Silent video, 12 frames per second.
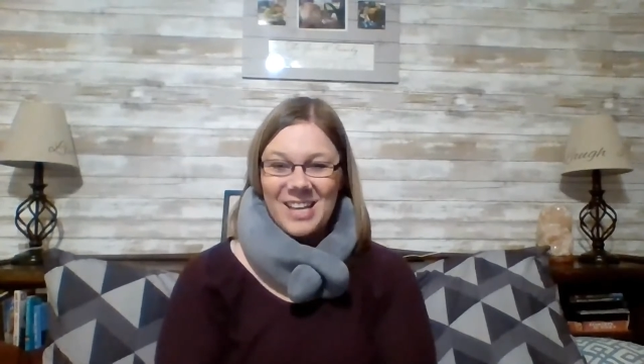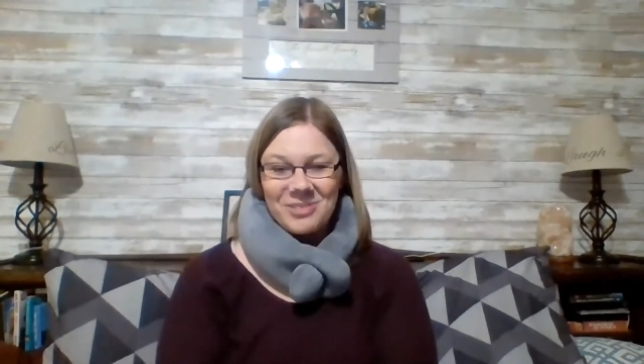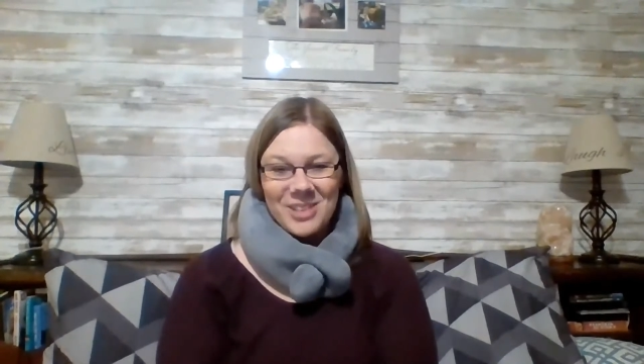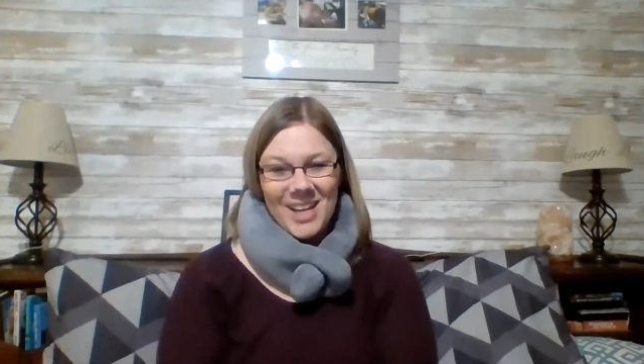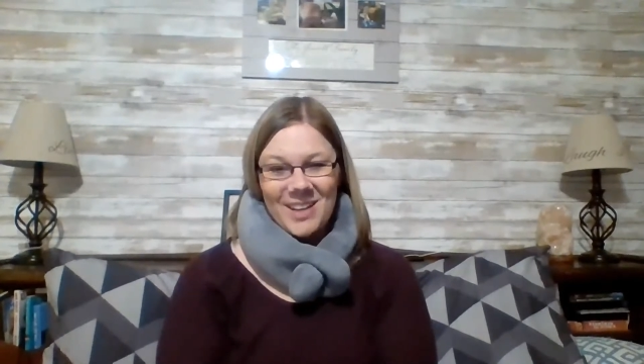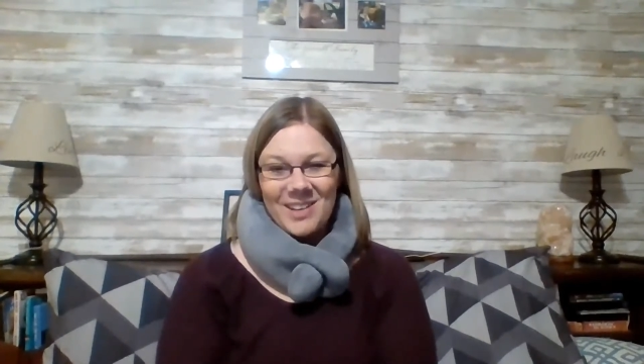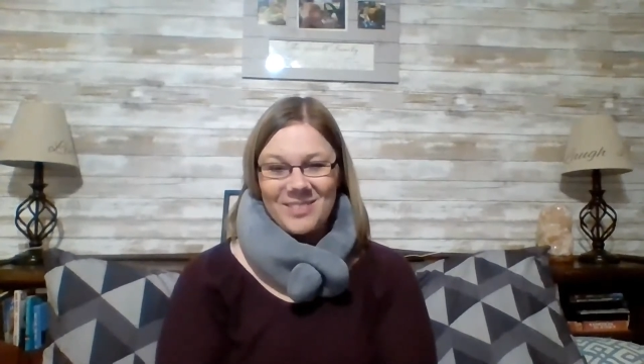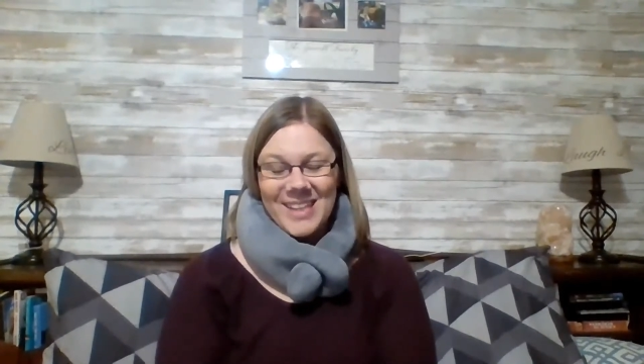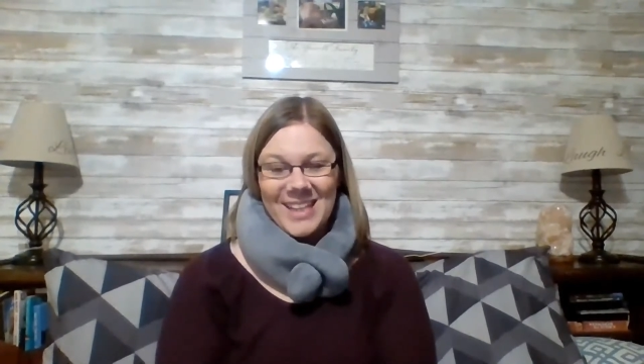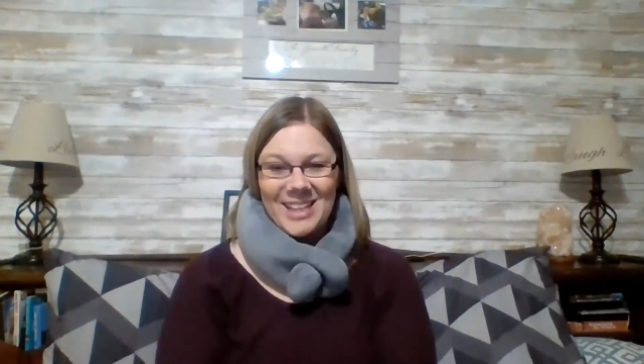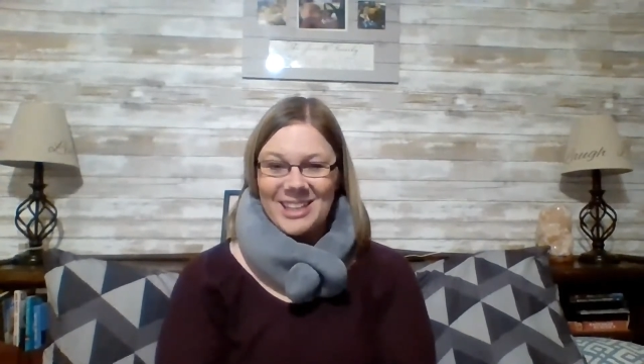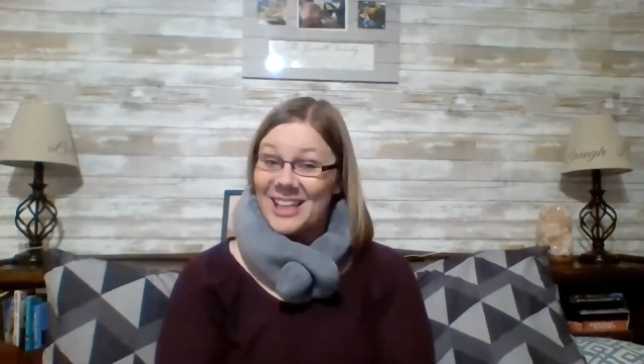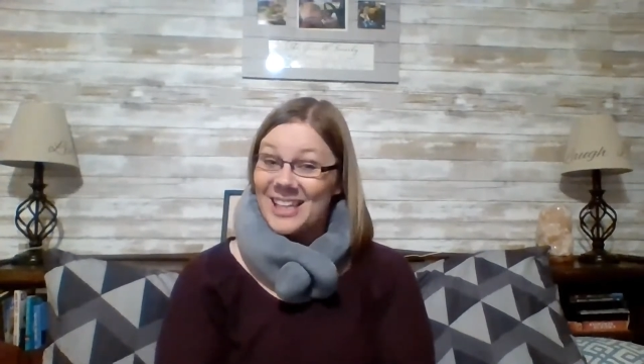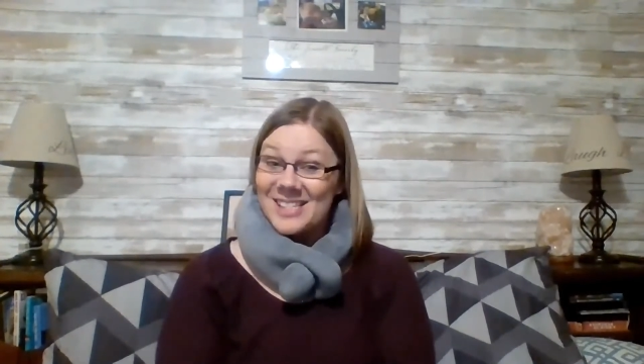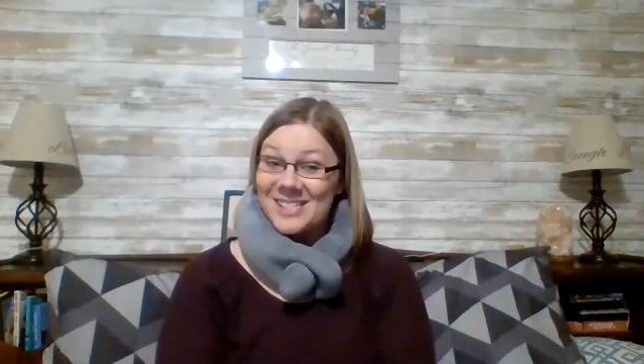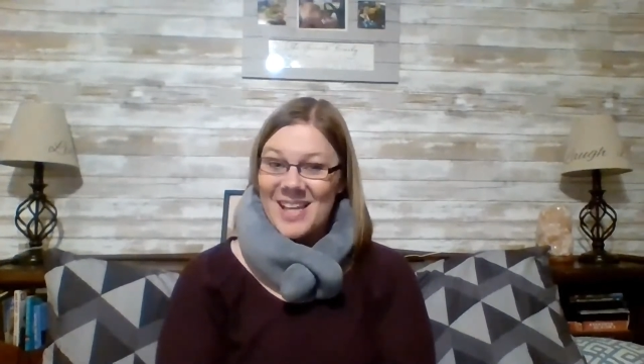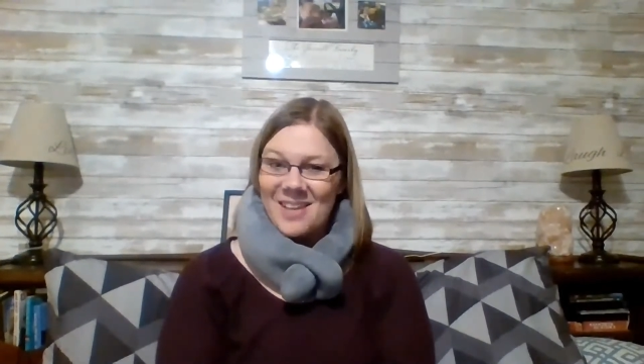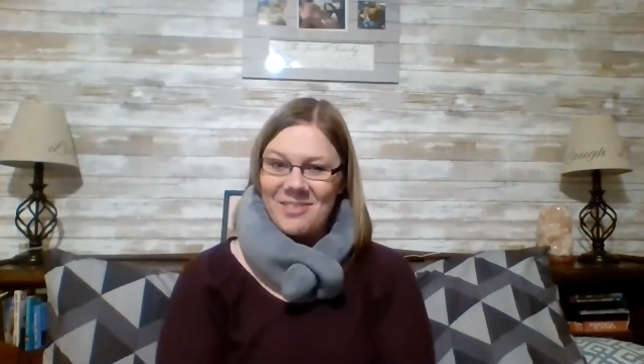We have the lucky
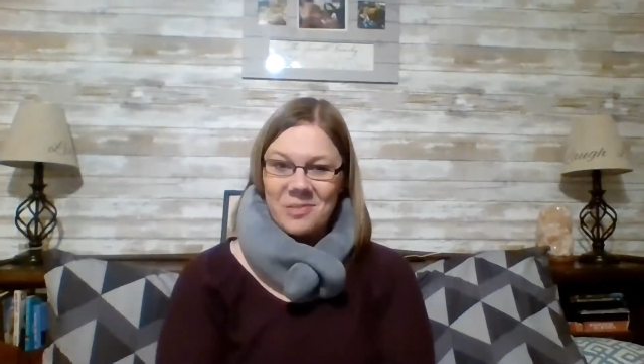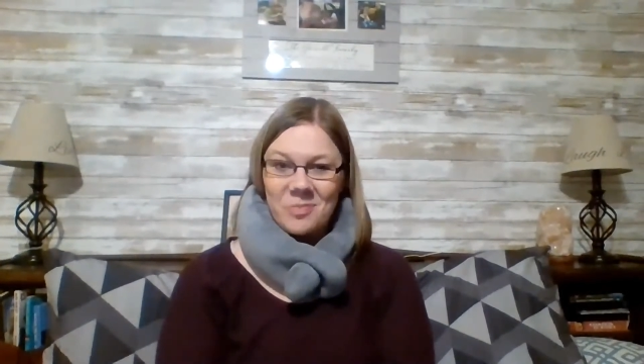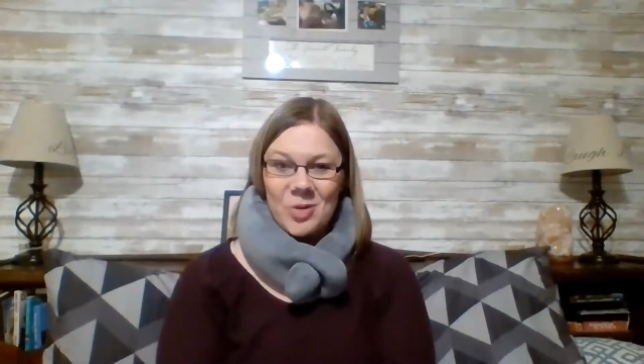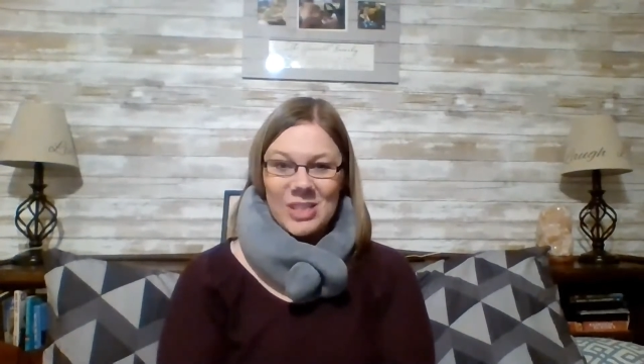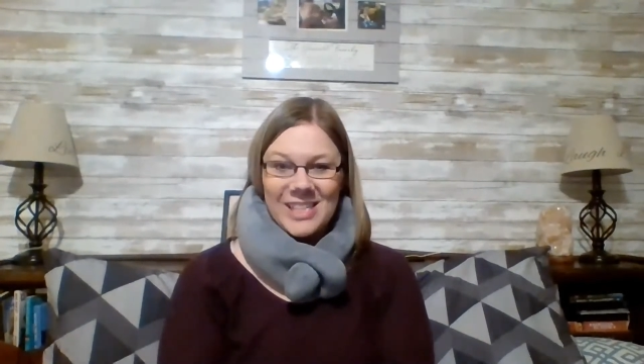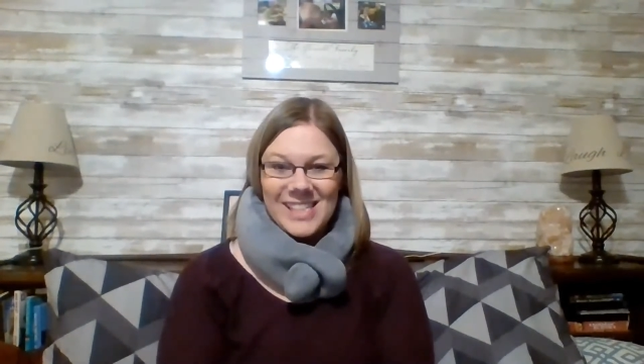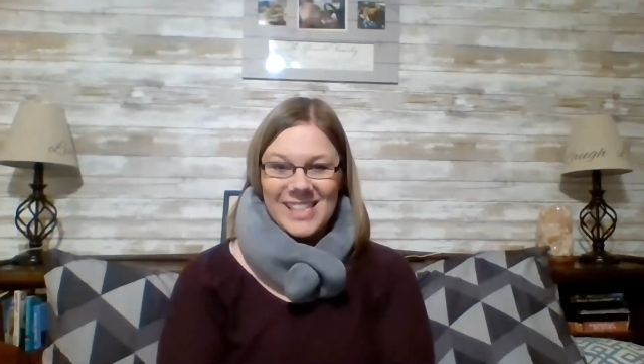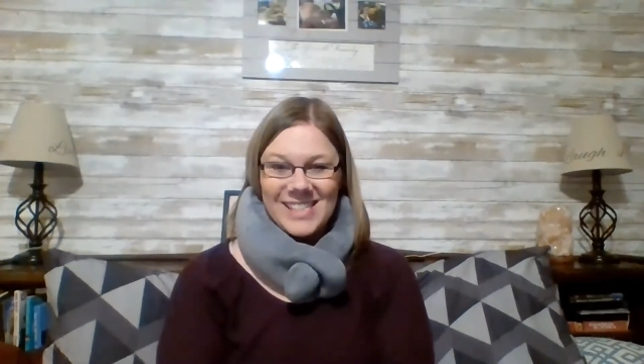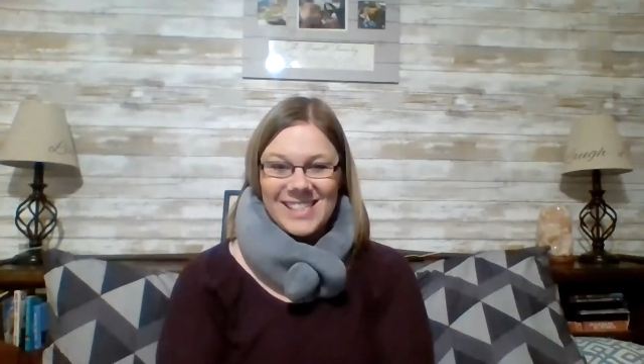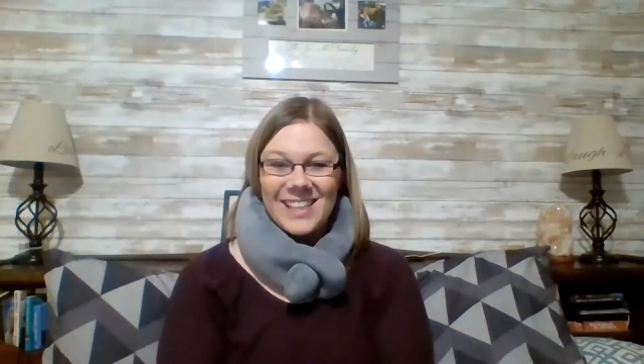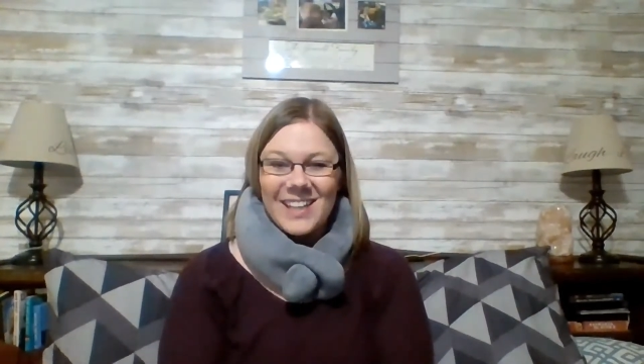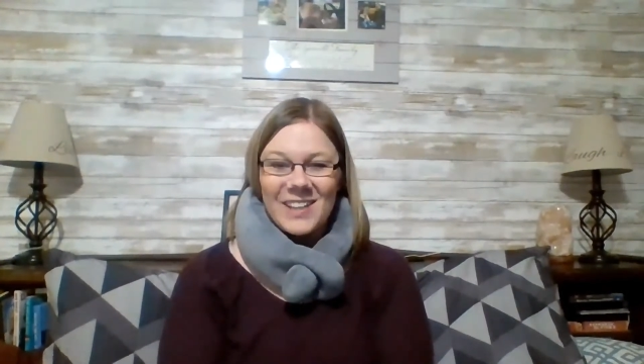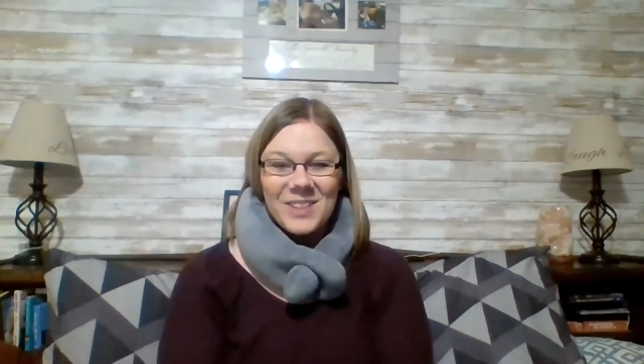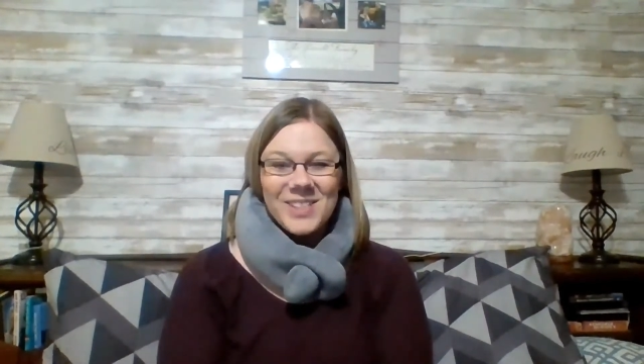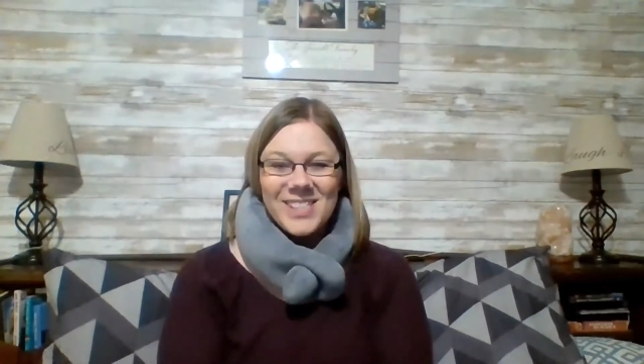7 more days to go,